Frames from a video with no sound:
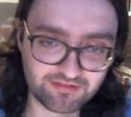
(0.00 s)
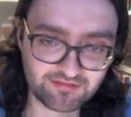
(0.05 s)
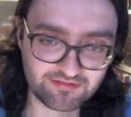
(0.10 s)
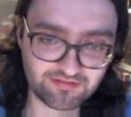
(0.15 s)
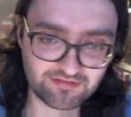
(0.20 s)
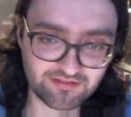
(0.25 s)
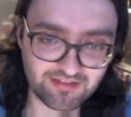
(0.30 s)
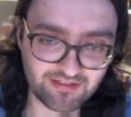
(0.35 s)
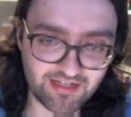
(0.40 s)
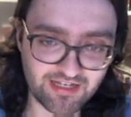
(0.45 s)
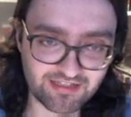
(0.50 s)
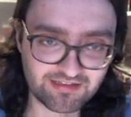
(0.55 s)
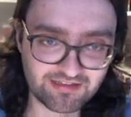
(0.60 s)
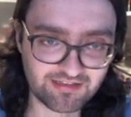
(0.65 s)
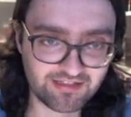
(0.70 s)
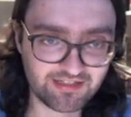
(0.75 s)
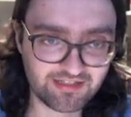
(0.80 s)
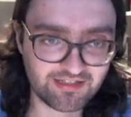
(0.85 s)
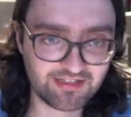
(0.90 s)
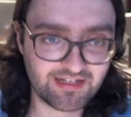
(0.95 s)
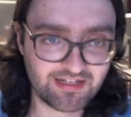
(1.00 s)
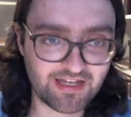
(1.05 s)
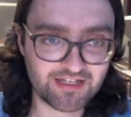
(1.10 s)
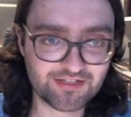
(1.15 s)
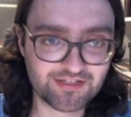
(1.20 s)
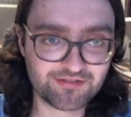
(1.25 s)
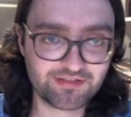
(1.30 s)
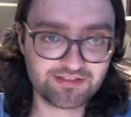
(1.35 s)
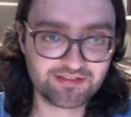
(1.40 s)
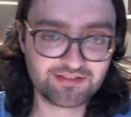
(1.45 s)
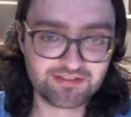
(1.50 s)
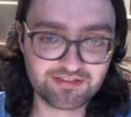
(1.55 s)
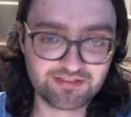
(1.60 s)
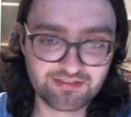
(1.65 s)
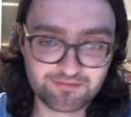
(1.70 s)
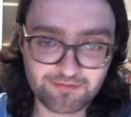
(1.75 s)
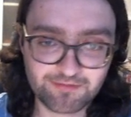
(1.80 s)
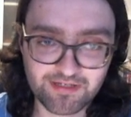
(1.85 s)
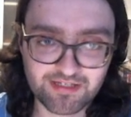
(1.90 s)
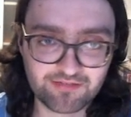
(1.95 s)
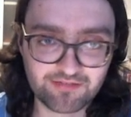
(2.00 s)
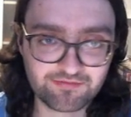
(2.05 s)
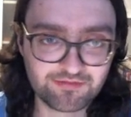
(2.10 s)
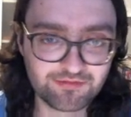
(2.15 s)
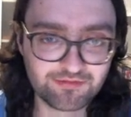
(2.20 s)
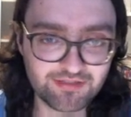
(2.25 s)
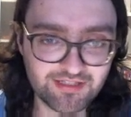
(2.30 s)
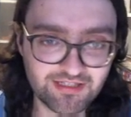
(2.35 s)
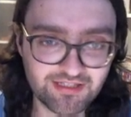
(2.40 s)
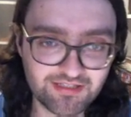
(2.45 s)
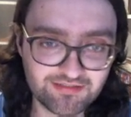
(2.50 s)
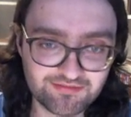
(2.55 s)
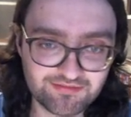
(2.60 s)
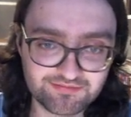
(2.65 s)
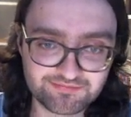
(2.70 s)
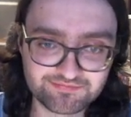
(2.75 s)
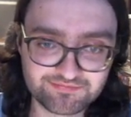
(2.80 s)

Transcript: slightly inaccurate way of doing it,